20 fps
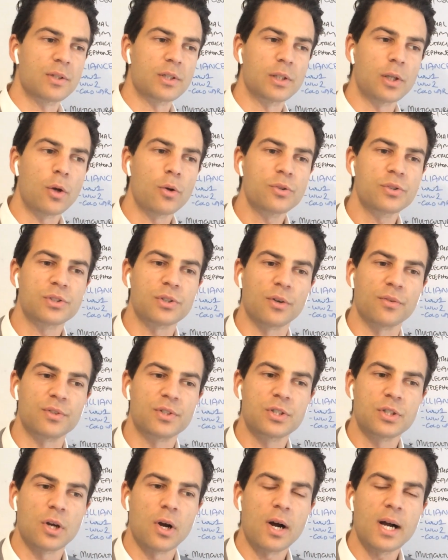closed off
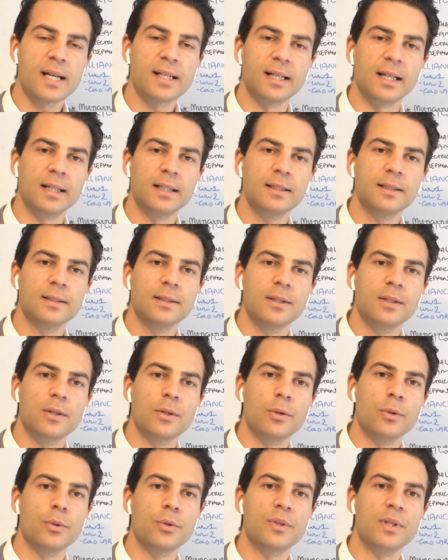China,
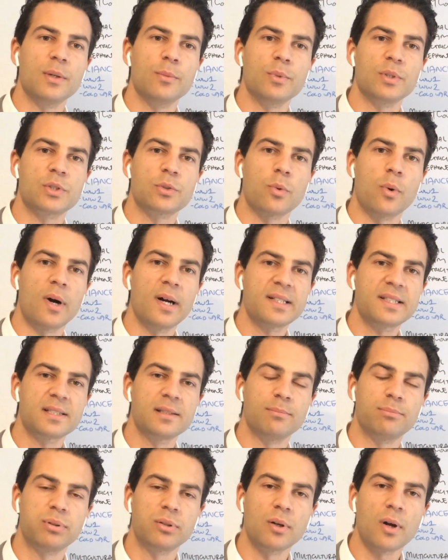who then was quite
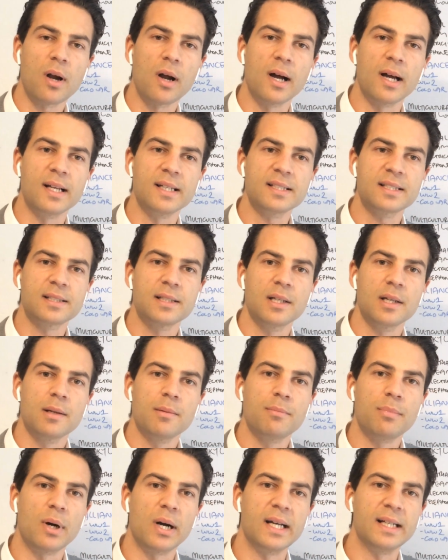surprised
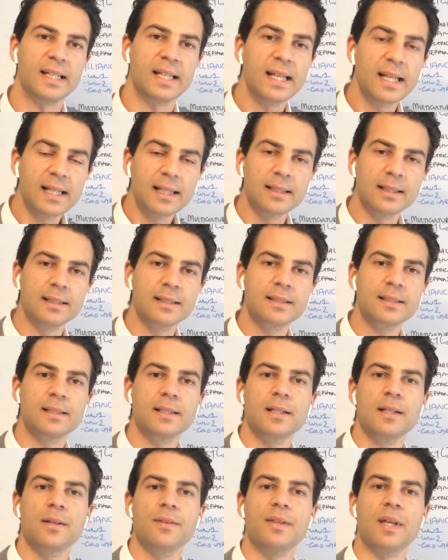by an England
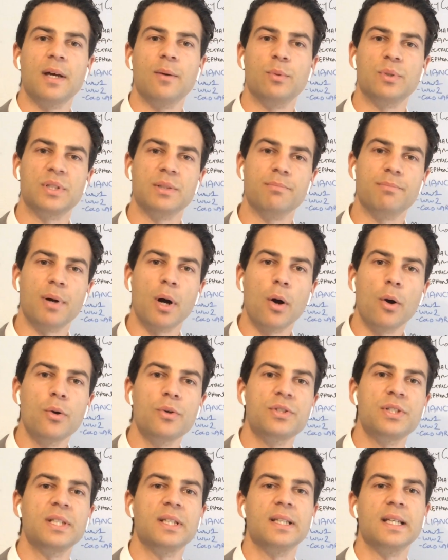that was
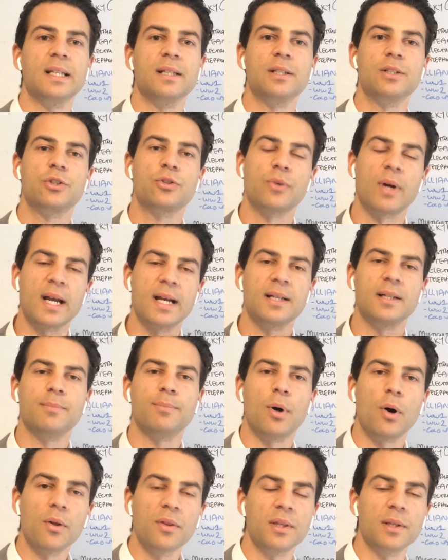imposing then trade
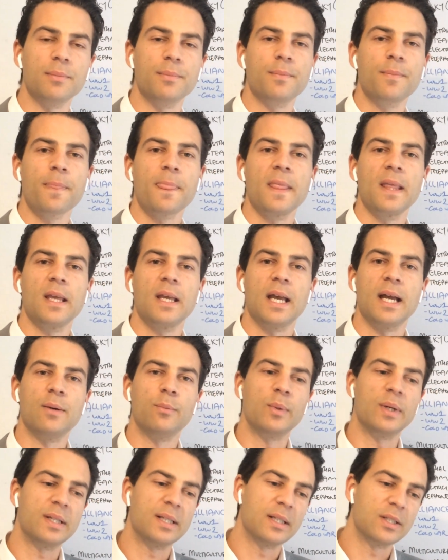upon them.
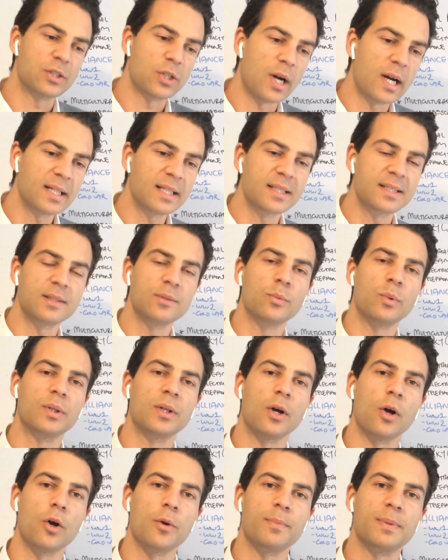And when China didn't
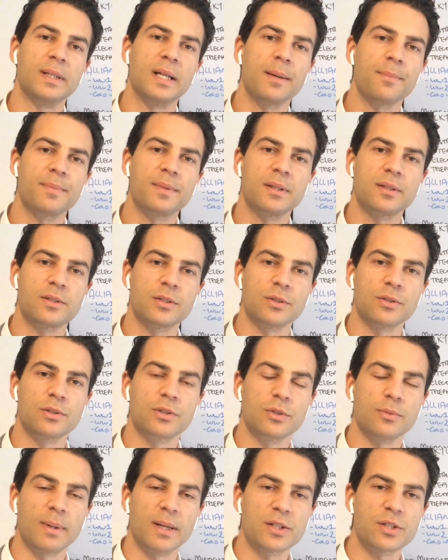want to open up to
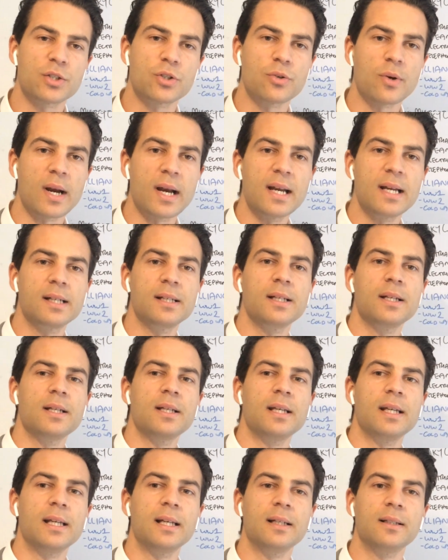too much trade,
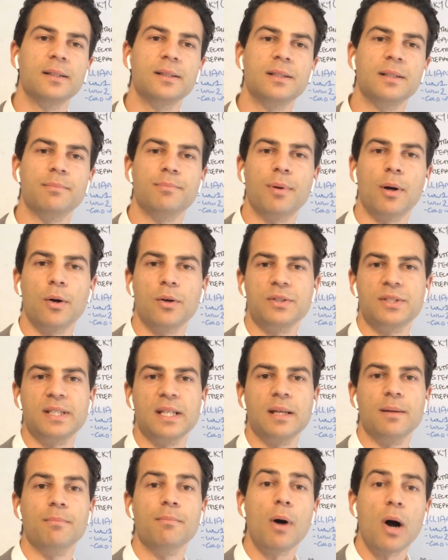England imposed
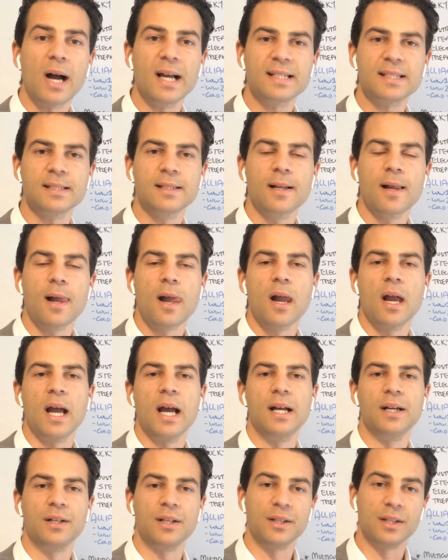their might.
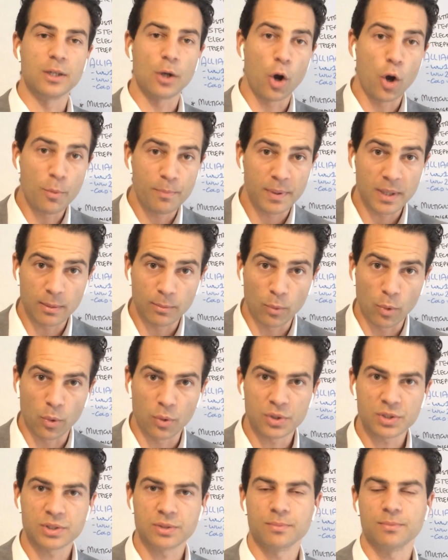And in the Opium
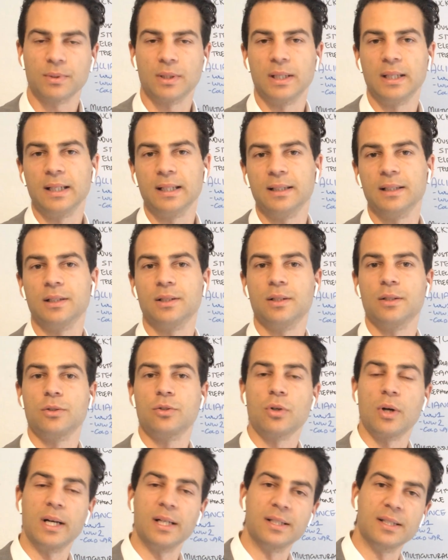Wars, England
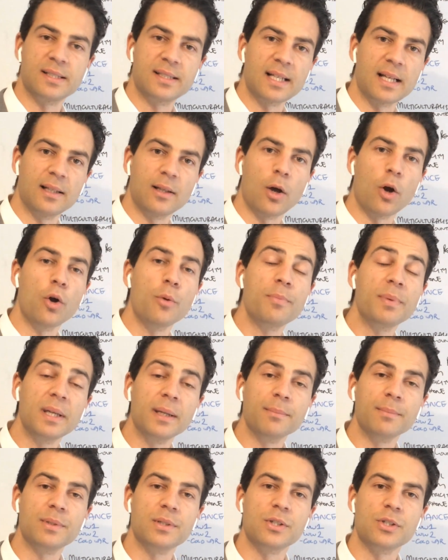trying to sell
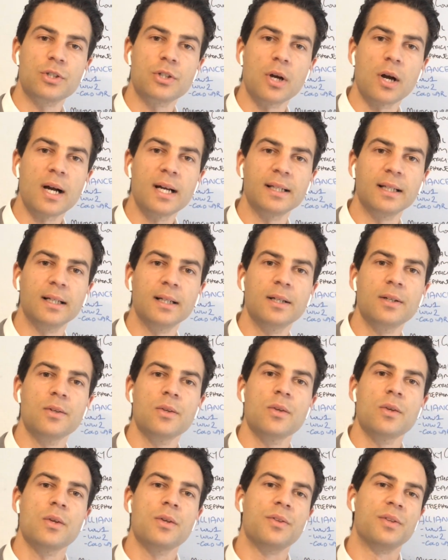opium to China,
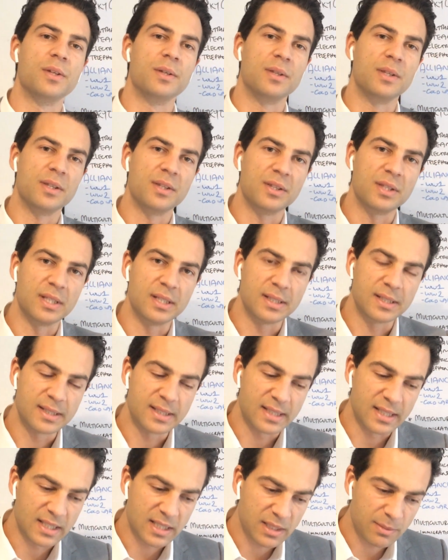the
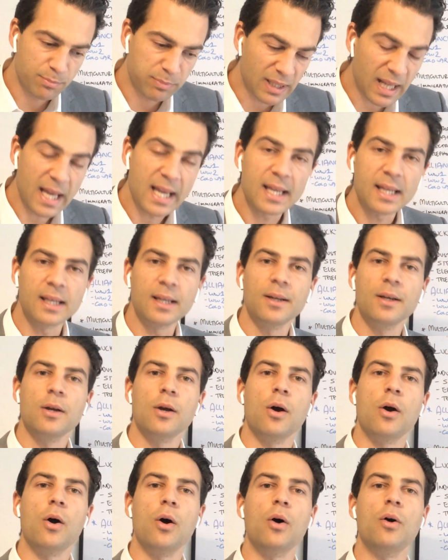display
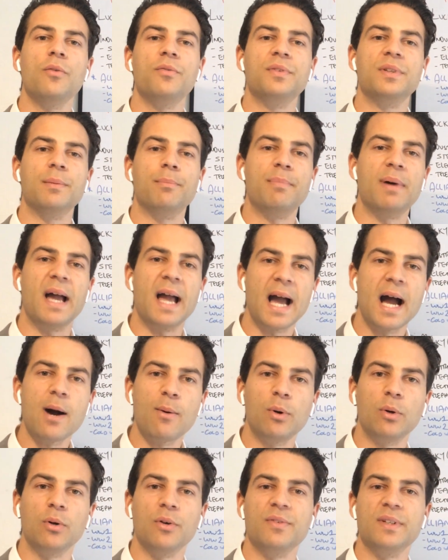of the
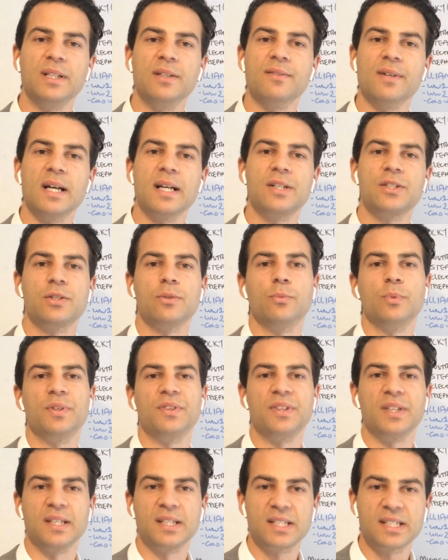power of innovation
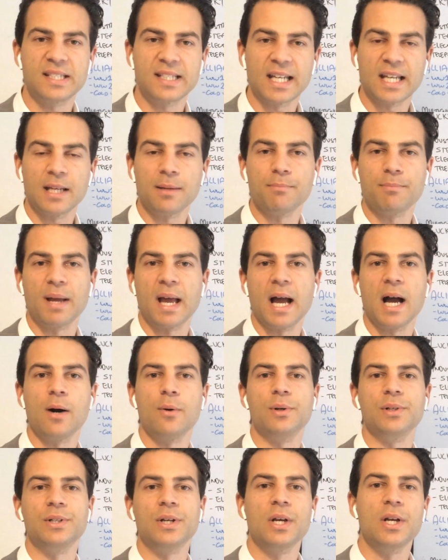with their
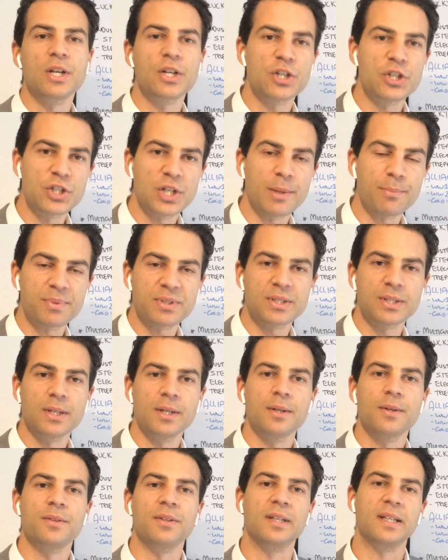steam-powered ships
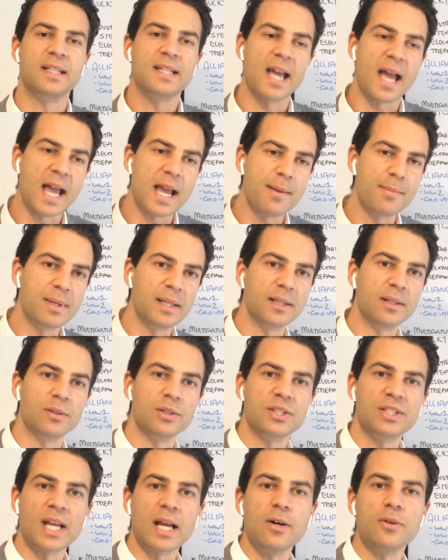that came in
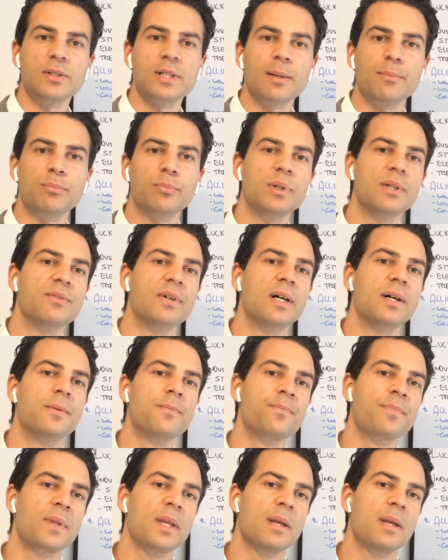and sailed upriver